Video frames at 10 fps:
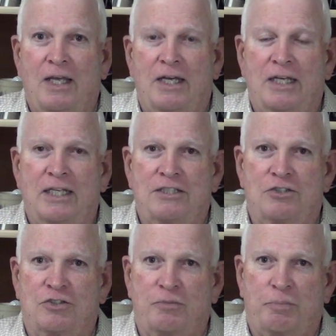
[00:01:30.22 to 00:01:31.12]
That's a
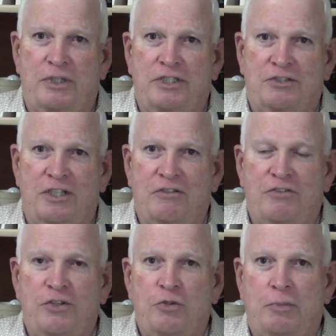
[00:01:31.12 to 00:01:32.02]
simplistic
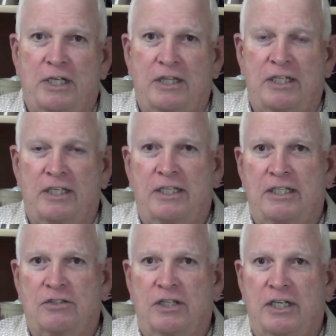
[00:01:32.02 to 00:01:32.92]
view, but I think
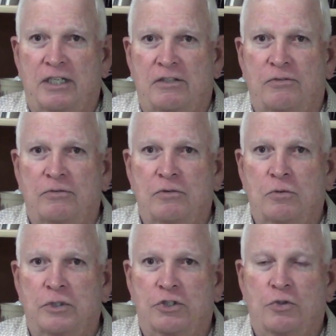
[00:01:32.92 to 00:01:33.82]
that's kind of
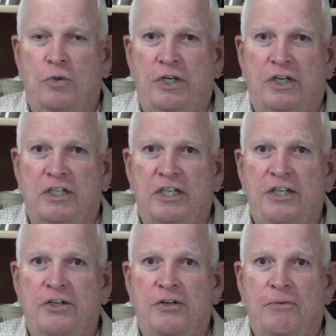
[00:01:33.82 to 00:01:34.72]
what's going on
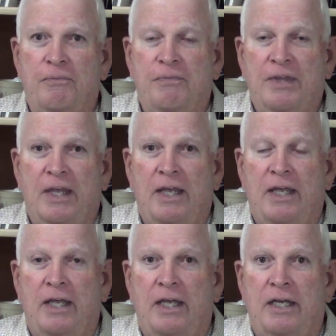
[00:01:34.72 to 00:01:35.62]
here.
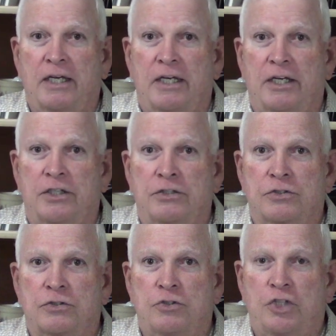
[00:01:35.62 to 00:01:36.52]

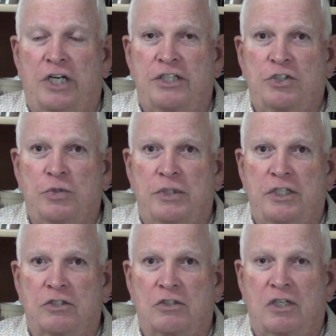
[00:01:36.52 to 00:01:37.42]
Is Joshua
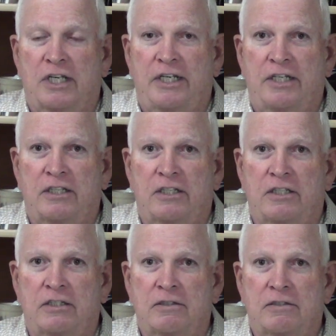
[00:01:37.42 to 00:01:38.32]
is letting
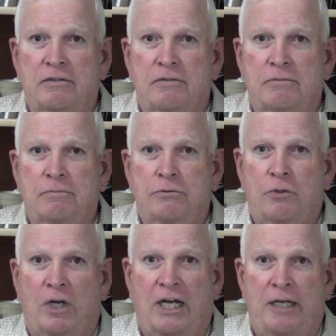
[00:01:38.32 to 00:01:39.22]
the
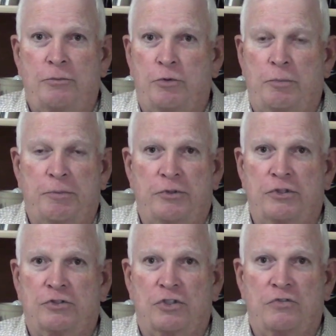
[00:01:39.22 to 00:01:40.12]
tribes, remember
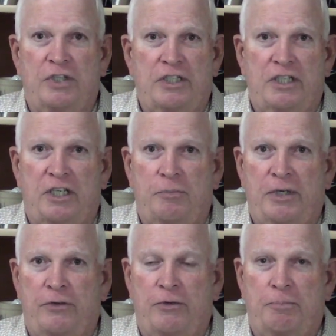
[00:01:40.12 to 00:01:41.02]
the survey team
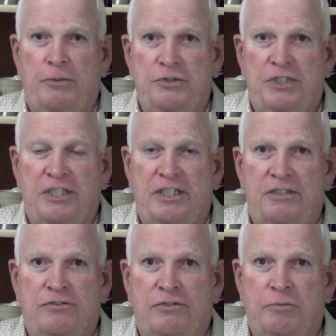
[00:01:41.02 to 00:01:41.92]
had
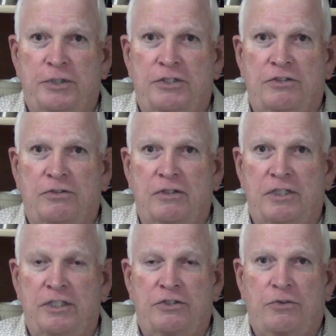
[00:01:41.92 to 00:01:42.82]
representatives from each
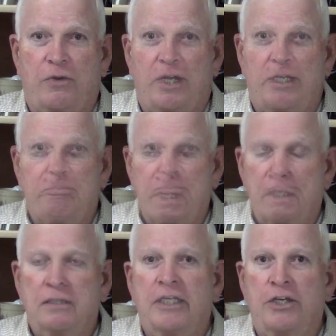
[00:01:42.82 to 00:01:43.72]
tribe.
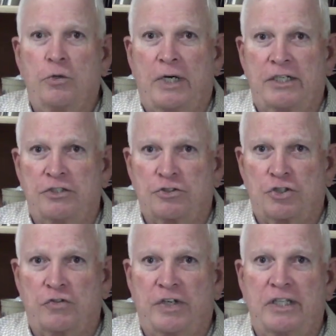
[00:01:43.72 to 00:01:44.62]
They go out and
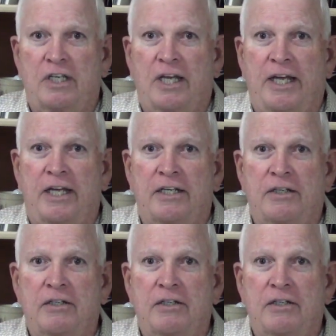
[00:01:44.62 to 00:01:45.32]
survey the land.